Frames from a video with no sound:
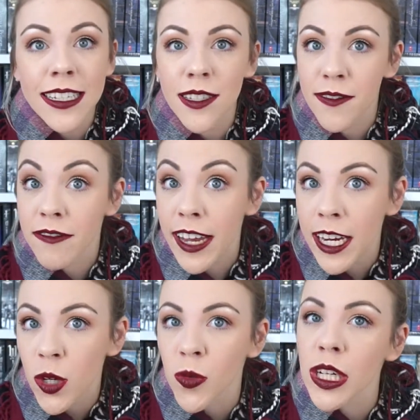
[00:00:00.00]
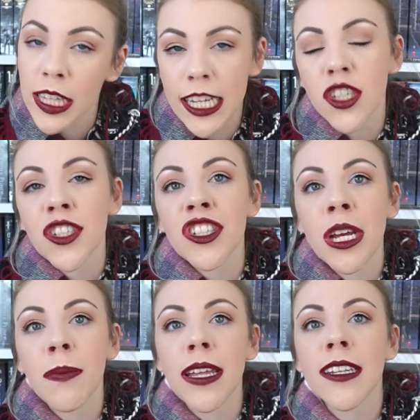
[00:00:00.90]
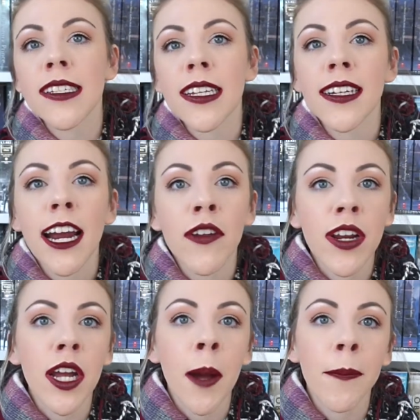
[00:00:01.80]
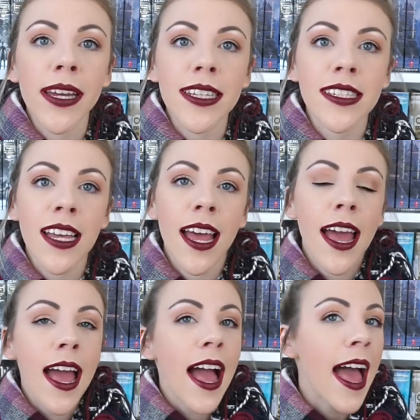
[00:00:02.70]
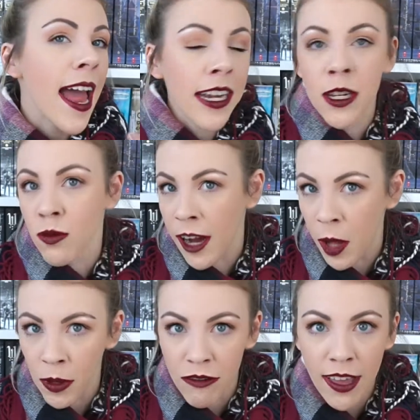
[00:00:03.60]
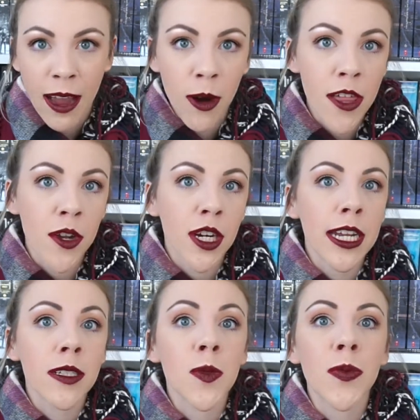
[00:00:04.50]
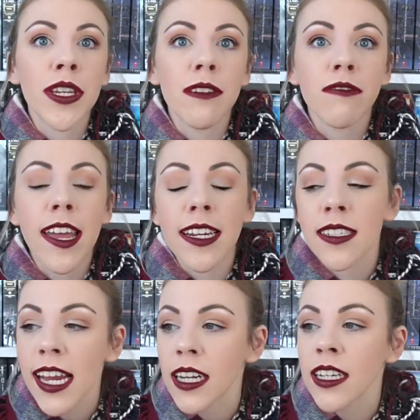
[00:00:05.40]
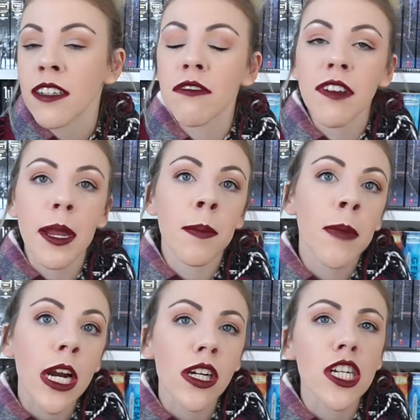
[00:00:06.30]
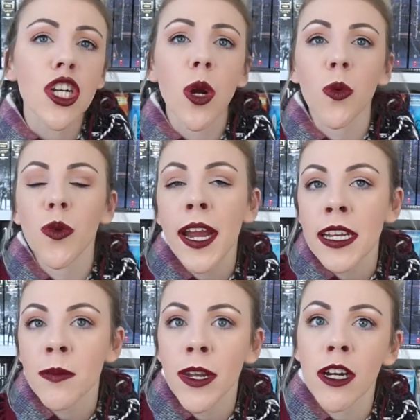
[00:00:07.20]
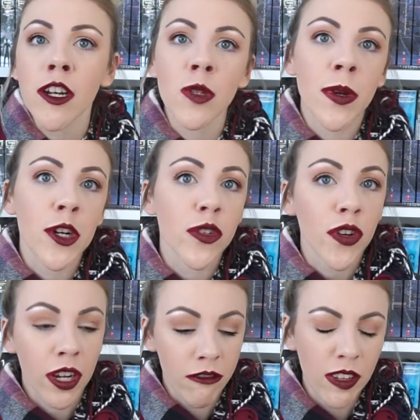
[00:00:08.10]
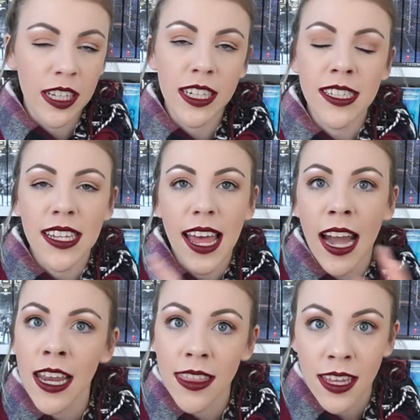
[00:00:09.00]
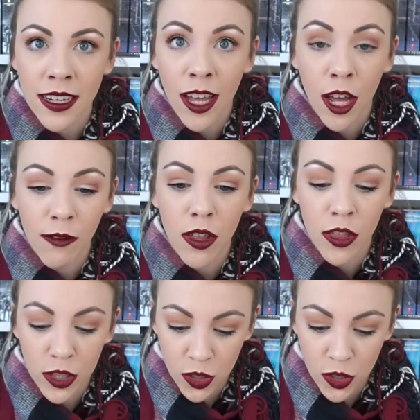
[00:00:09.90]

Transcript: is fake relationship, and this can kind of encompass any realm of that, whether it be fake dating, fake marriage, arranged marriage, marriage for convenience, anything of the